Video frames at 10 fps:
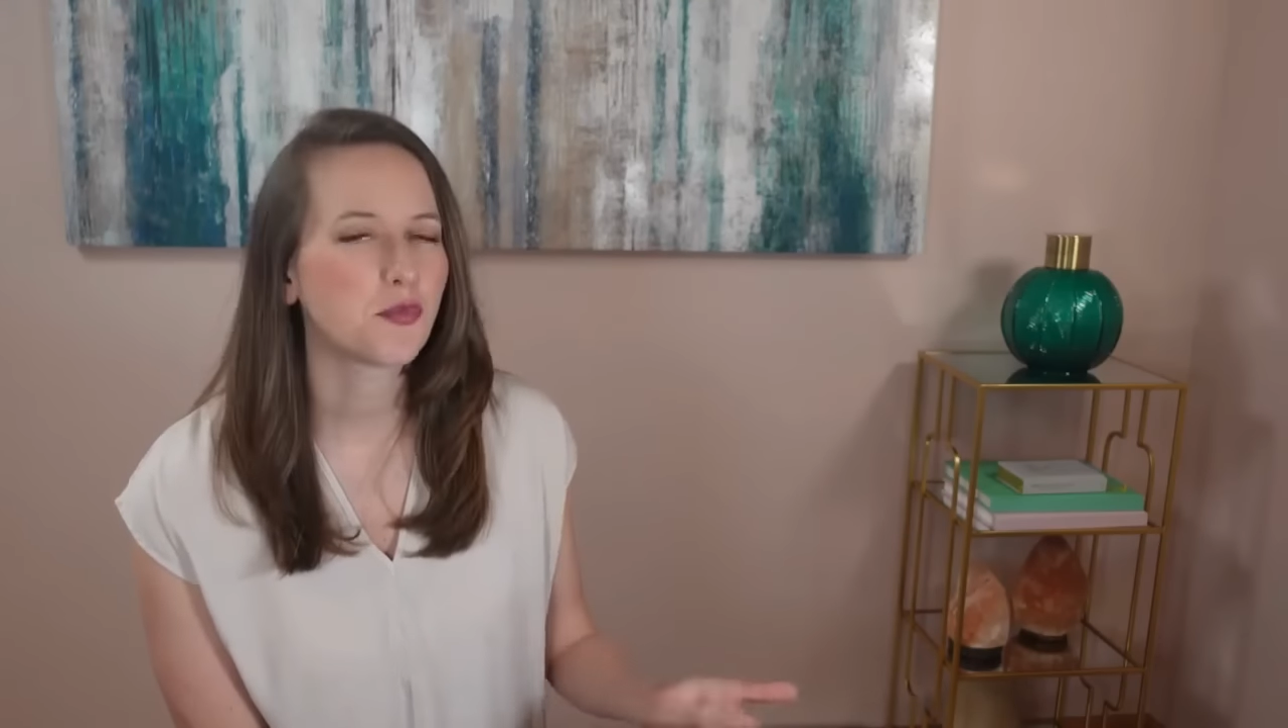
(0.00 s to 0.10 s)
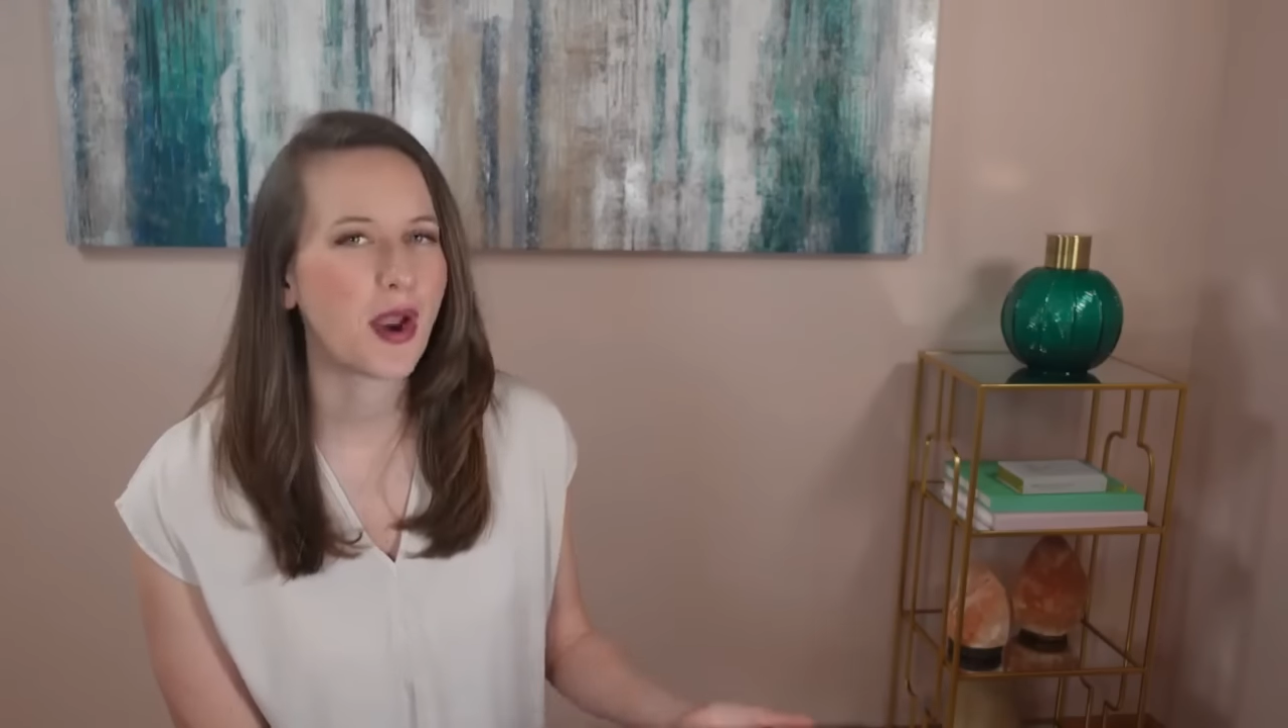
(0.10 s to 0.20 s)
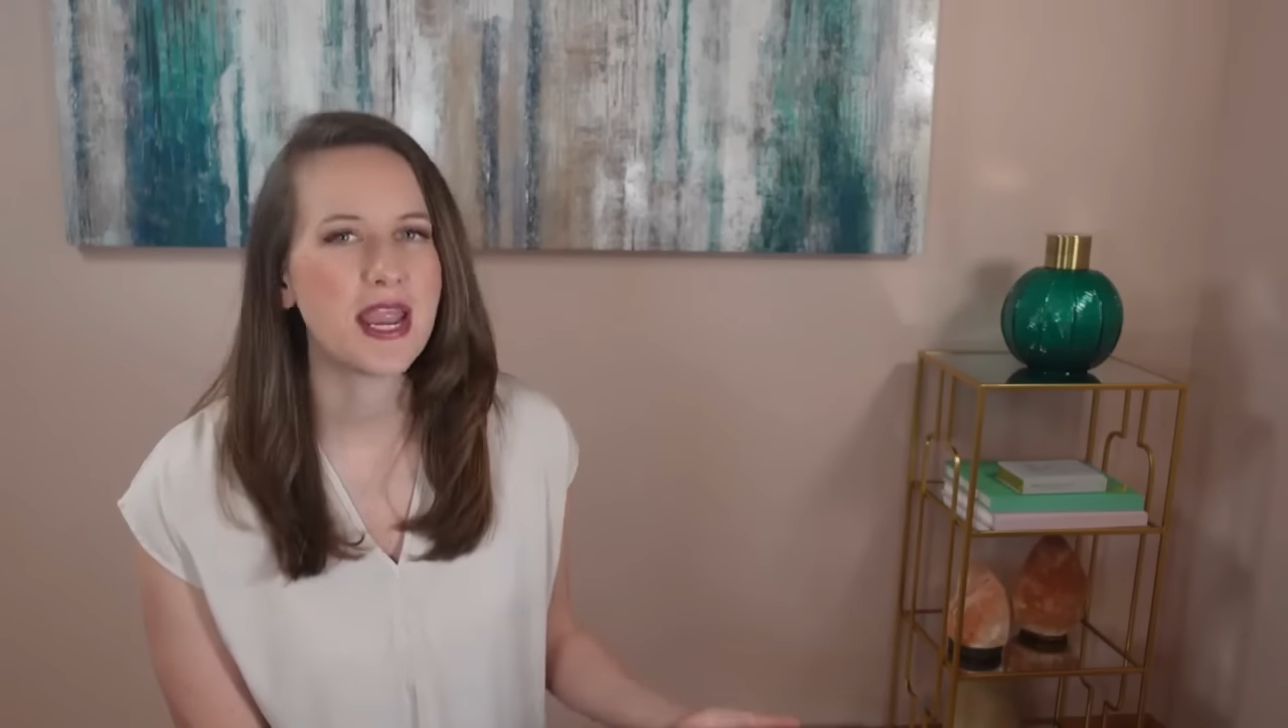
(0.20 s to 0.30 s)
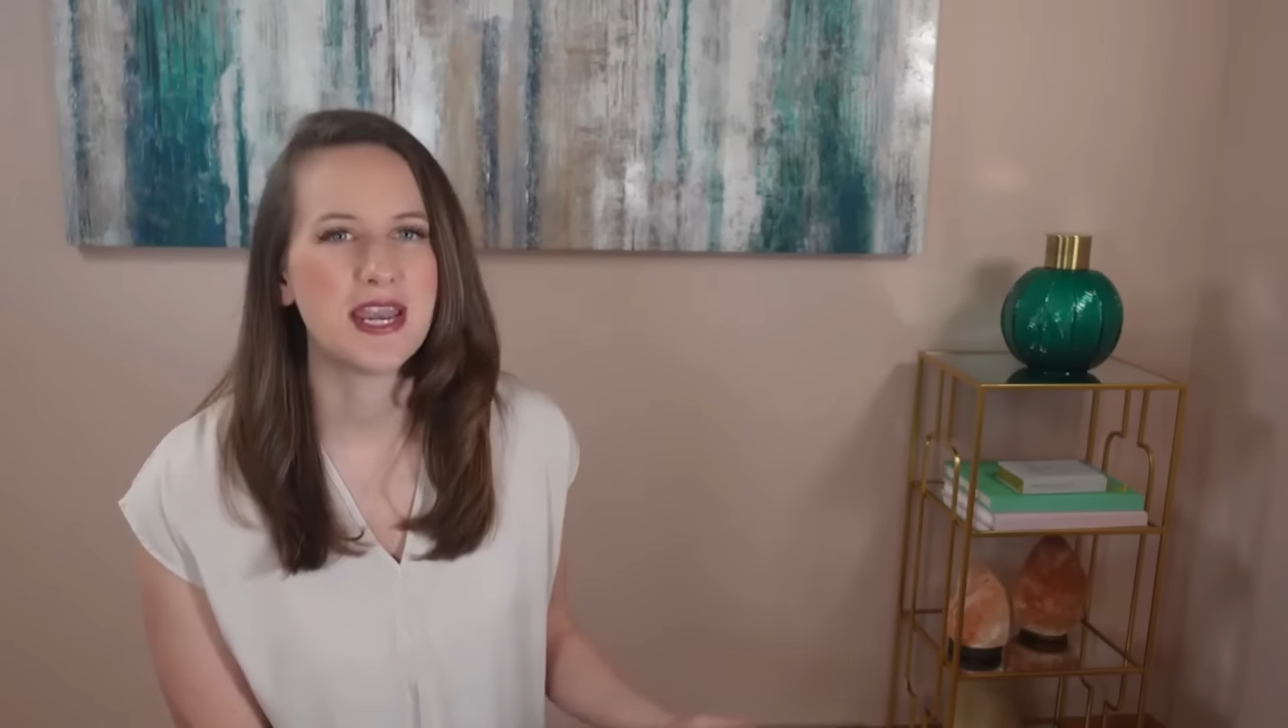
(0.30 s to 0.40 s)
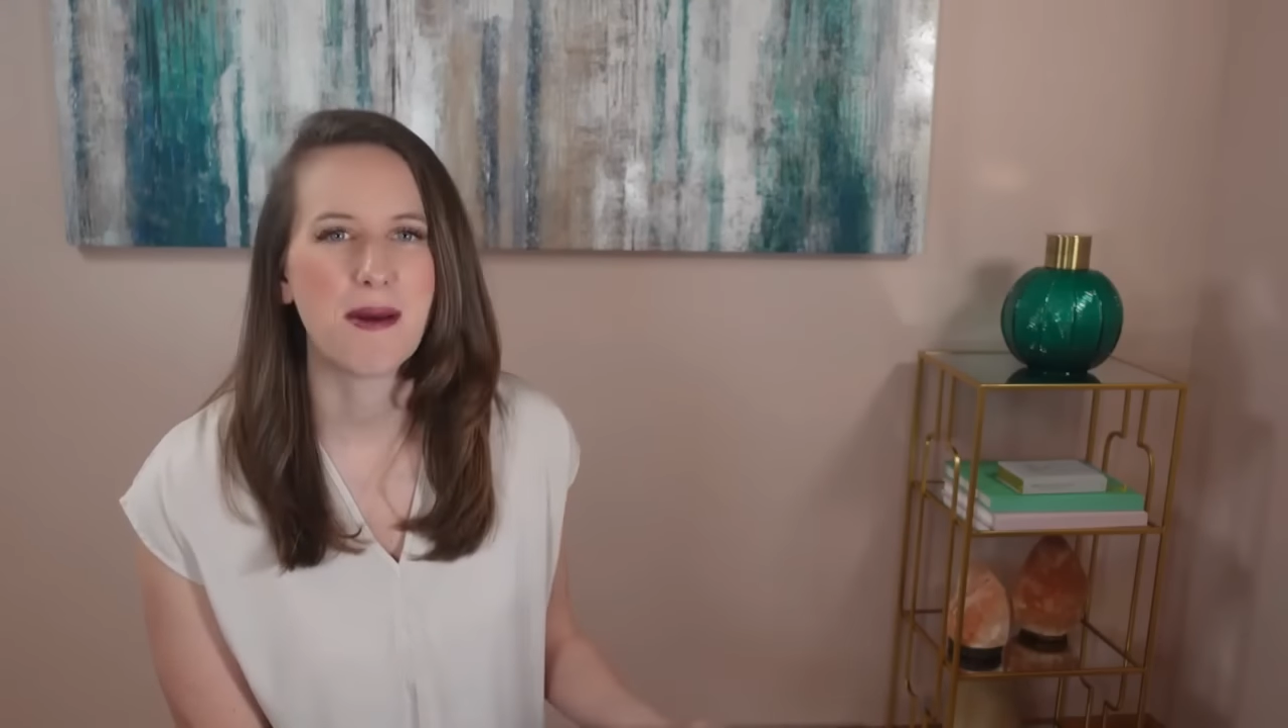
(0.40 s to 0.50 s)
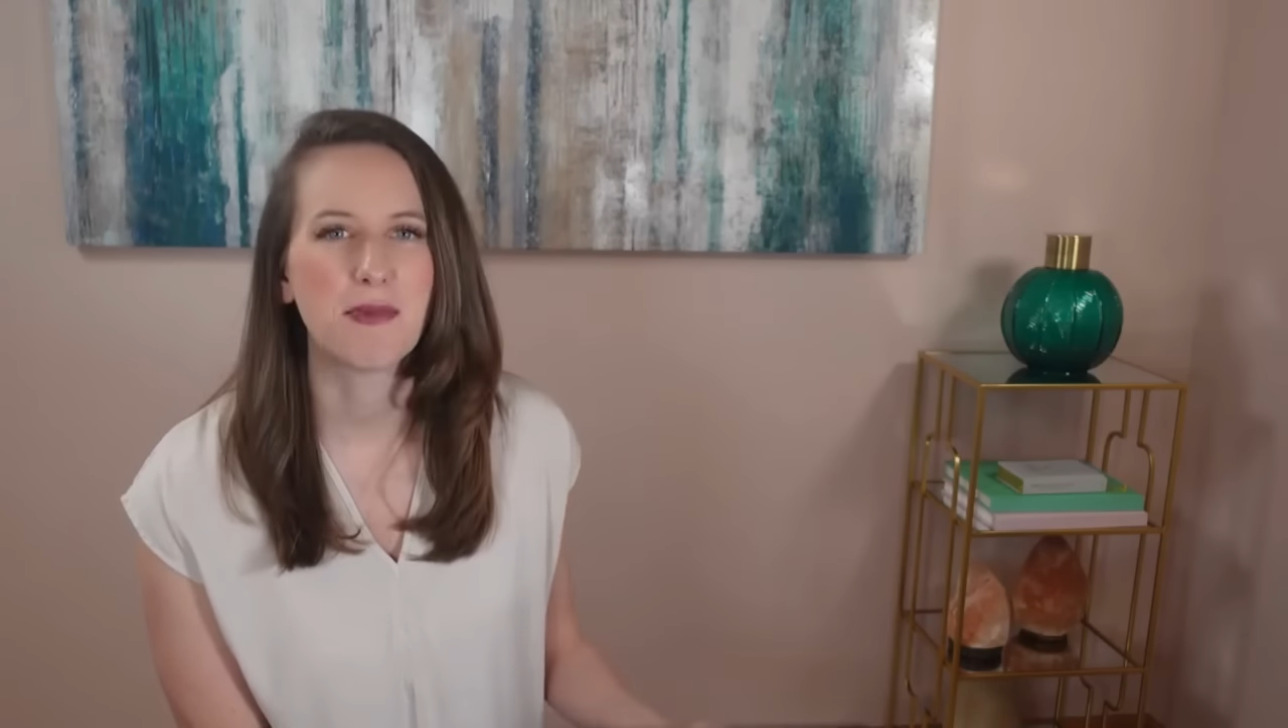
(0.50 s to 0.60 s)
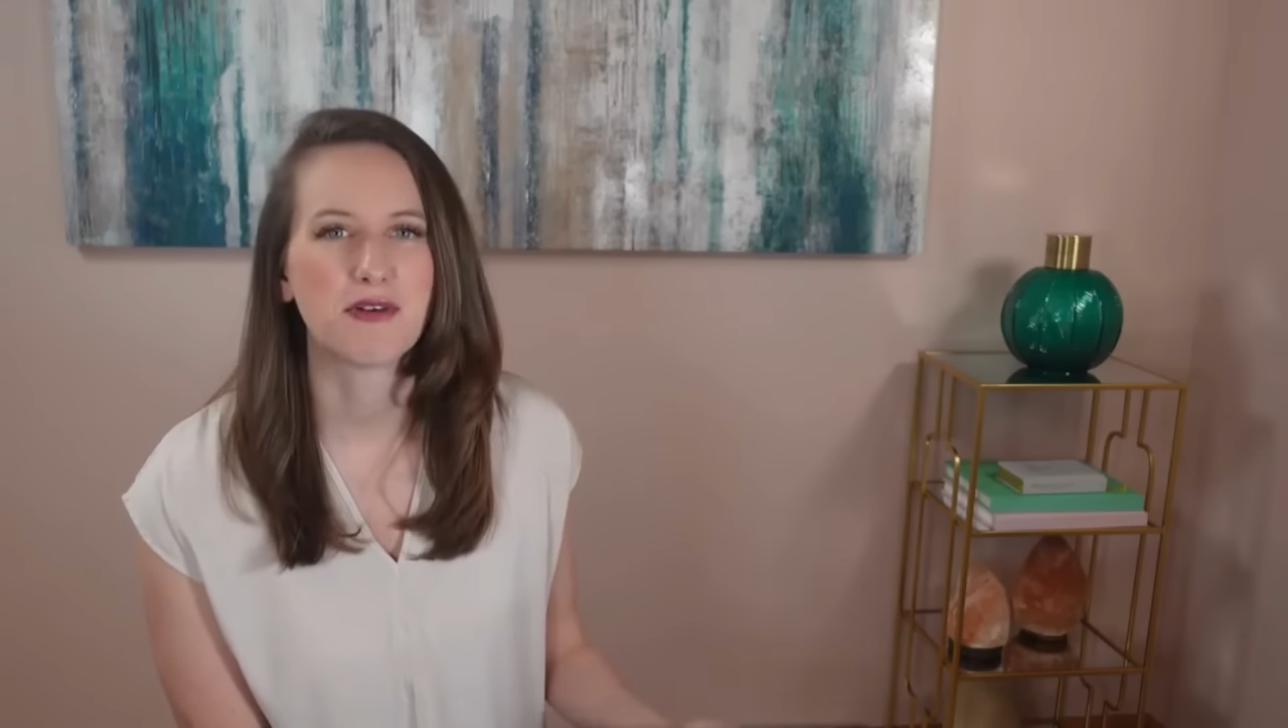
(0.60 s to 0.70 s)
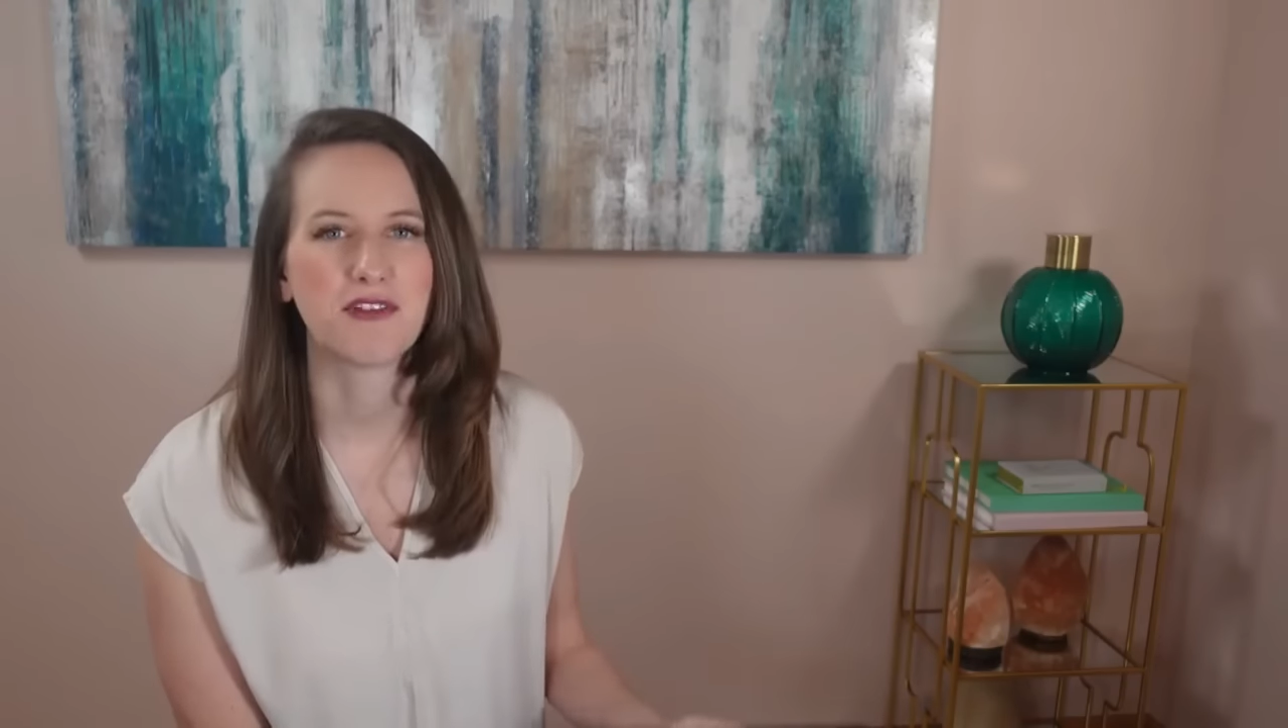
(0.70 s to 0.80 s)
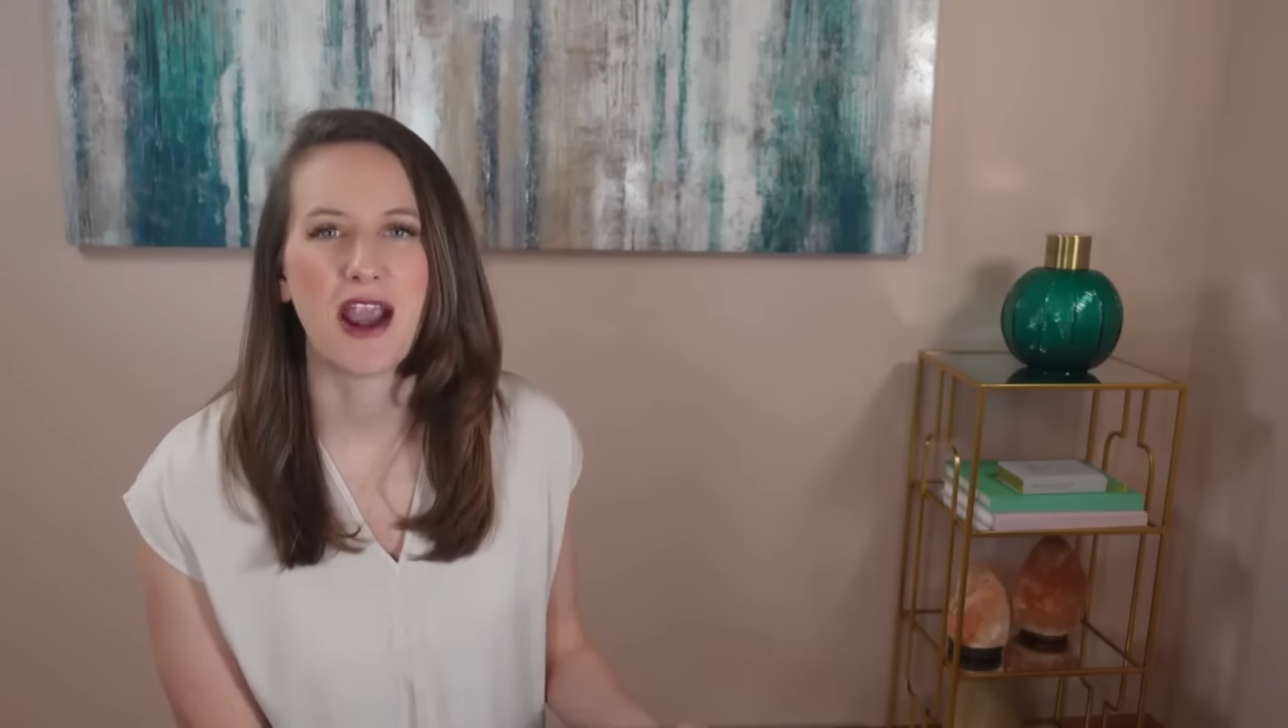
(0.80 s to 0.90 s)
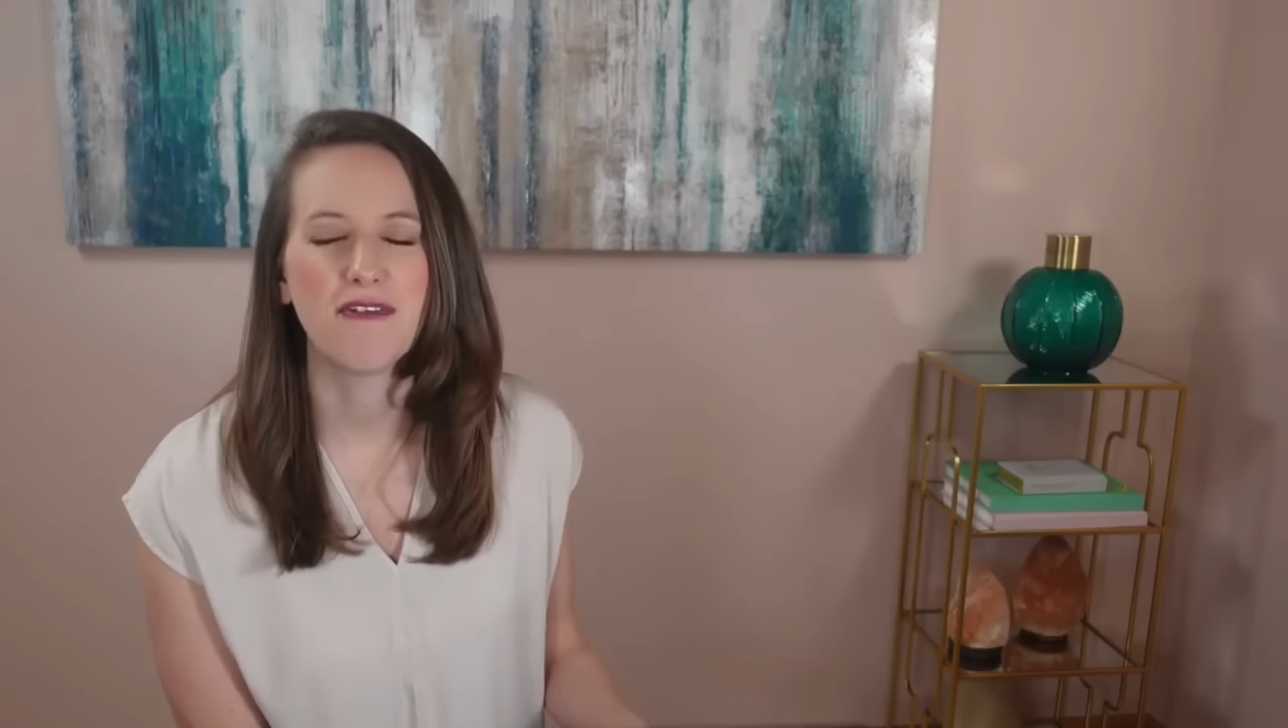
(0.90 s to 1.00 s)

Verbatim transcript: right number for